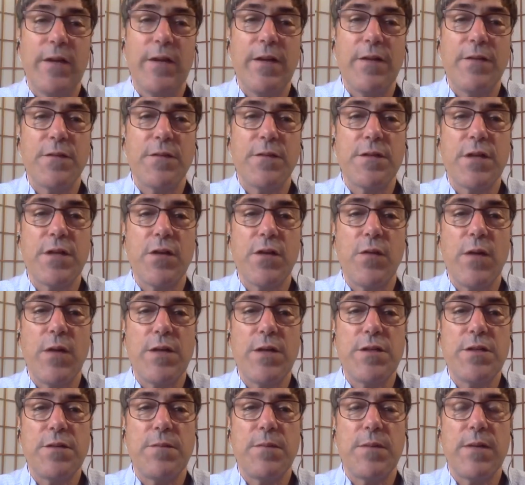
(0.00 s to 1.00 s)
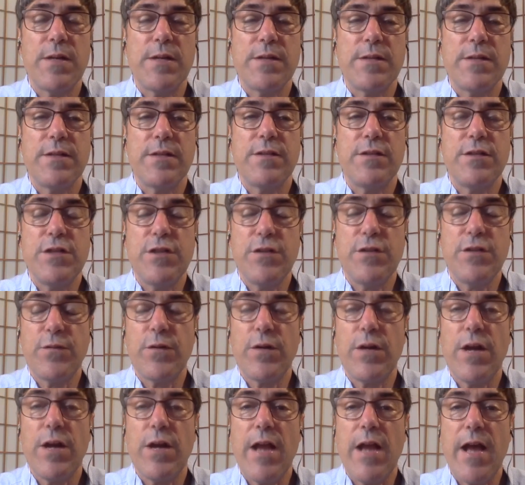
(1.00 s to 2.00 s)
interesting question, because it's
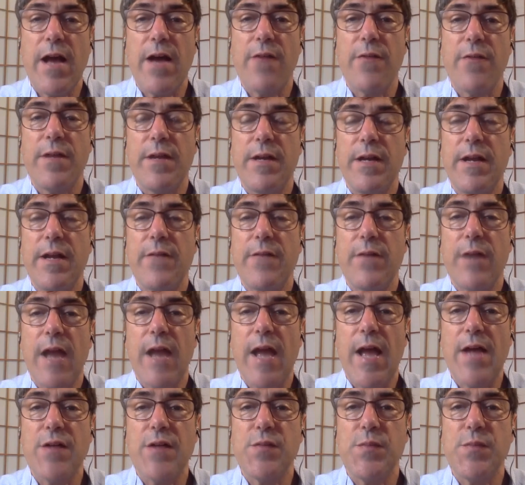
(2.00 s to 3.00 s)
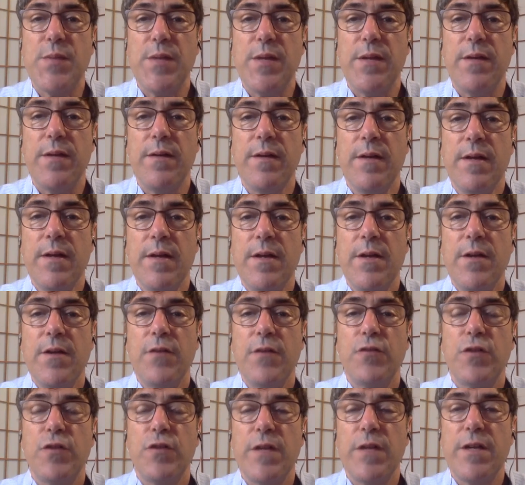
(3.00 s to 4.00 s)
different now than it ever has been.
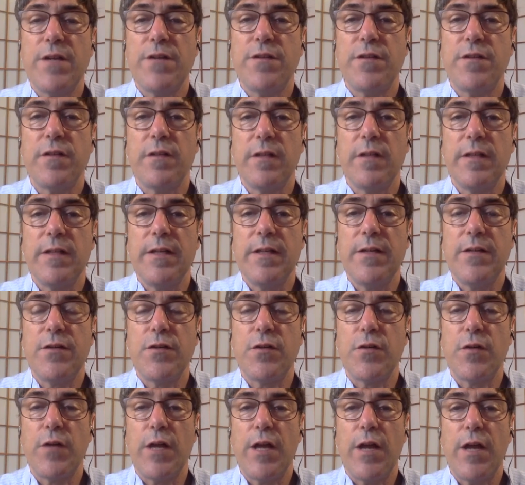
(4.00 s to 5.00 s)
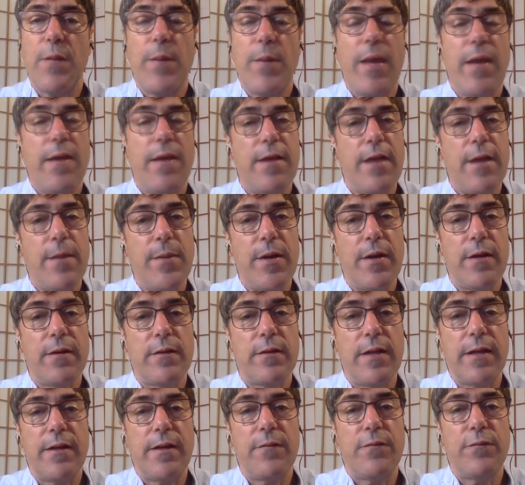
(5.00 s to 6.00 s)
Traditionally, during a pandemic
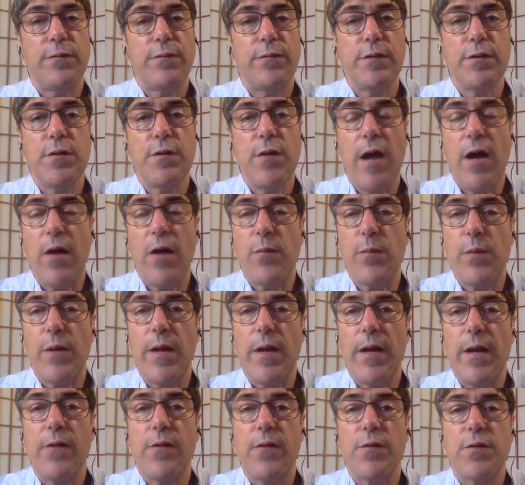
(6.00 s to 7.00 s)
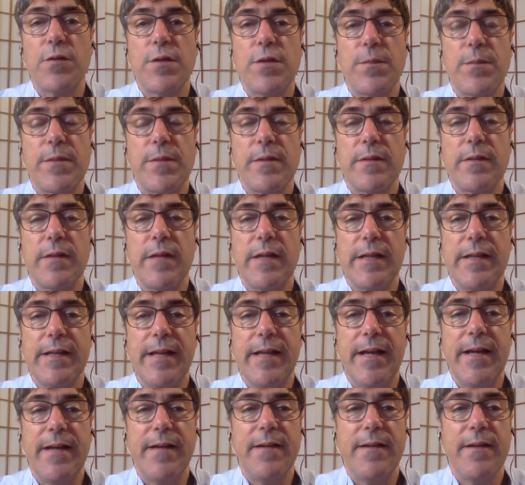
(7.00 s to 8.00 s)
like a flu outbreak or something like
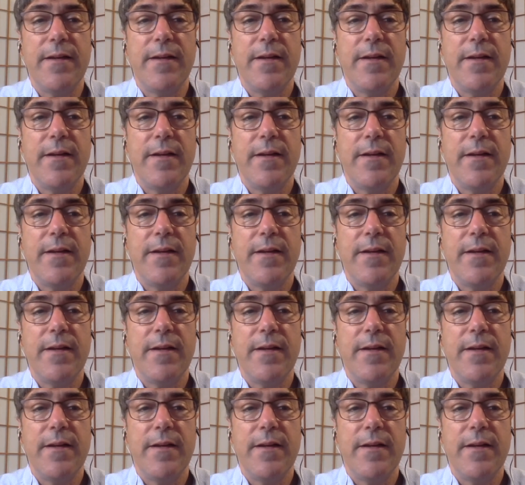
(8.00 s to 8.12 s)
that,